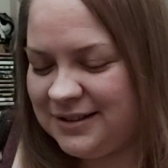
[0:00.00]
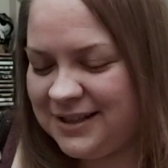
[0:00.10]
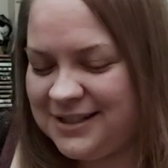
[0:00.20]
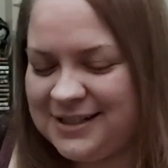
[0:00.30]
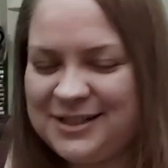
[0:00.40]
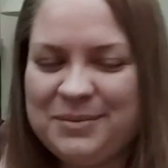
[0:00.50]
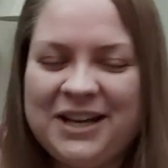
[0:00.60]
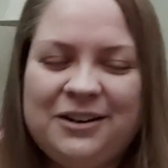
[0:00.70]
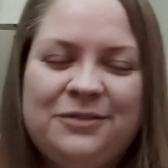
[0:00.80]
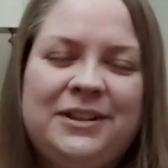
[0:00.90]
it's just a
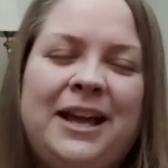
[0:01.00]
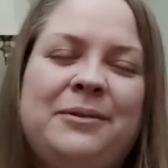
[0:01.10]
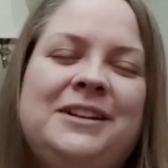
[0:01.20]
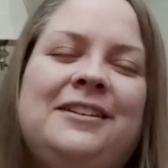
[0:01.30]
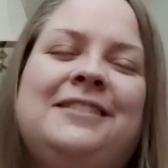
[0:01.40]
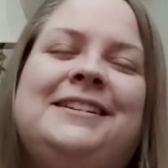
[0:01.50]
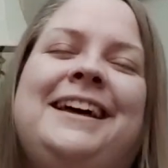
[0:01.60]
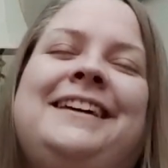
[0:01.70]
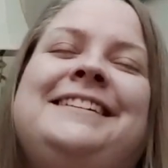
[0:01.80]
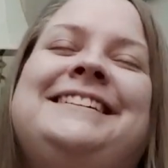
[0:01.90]
matter of loud and
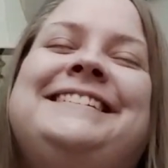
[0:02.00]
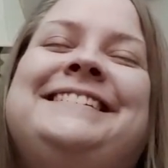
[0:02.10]
online.